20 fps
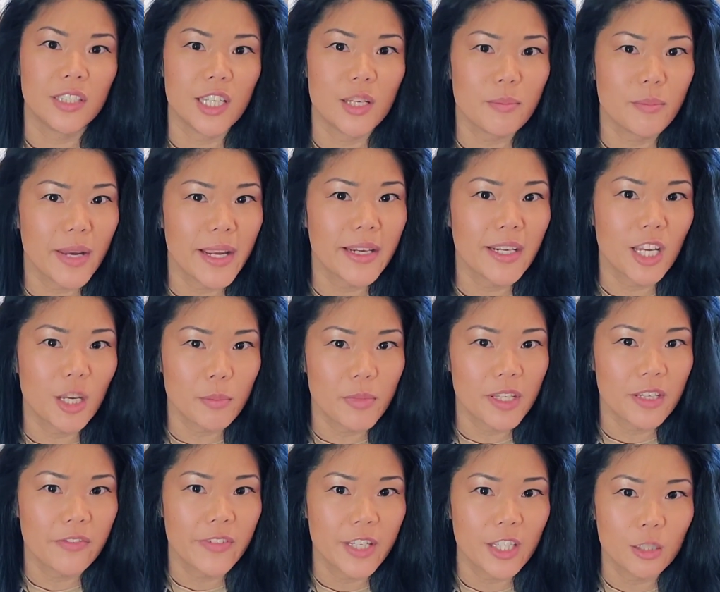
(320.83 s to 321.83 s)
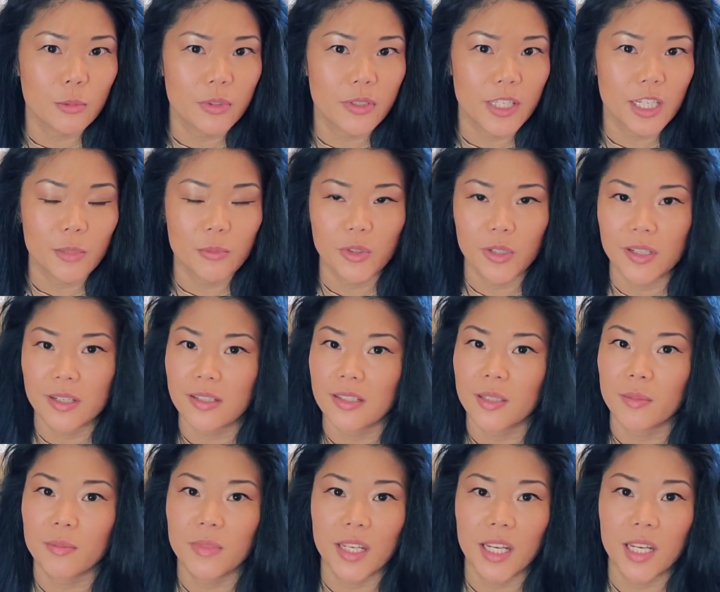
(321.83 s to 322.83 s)
It might not be available anymore because
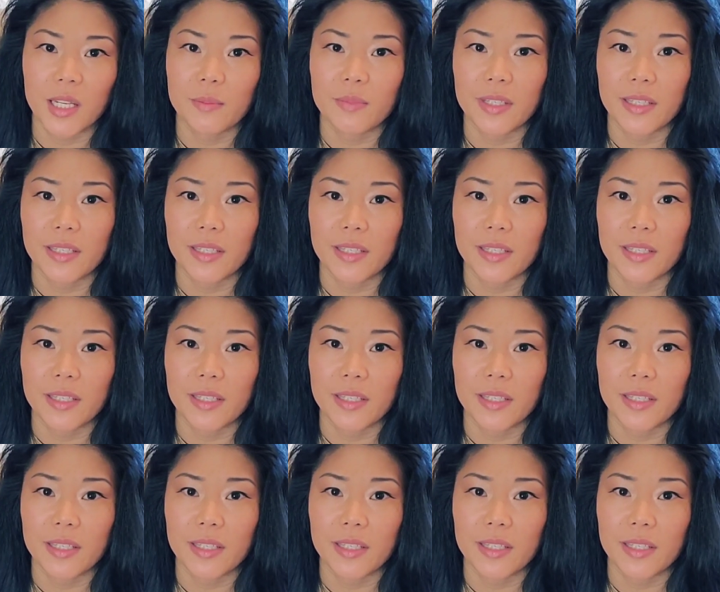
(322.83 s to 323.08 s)
sometimes